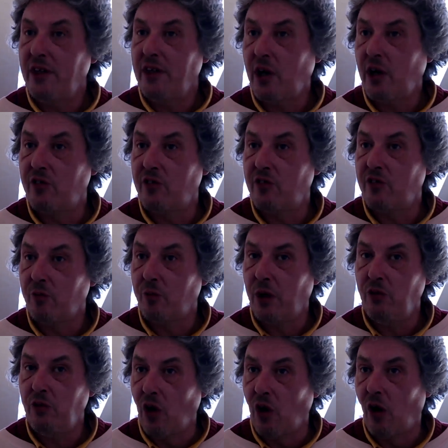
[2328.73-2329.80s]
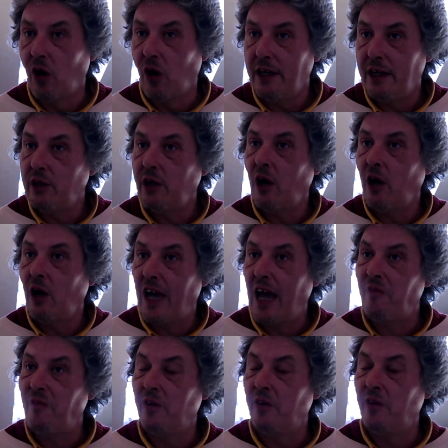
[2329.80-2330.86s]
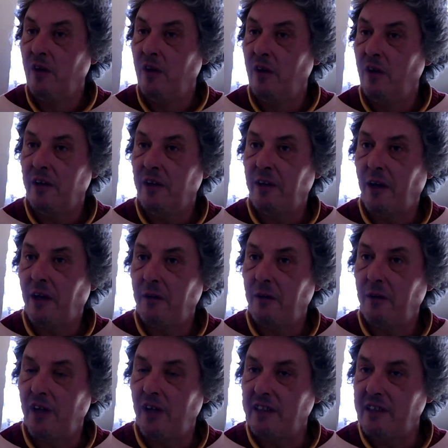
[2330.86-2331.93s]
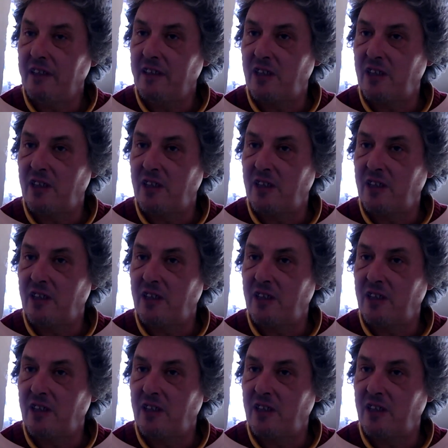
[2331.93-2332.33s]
You know, it's like this sort of like wishful thinking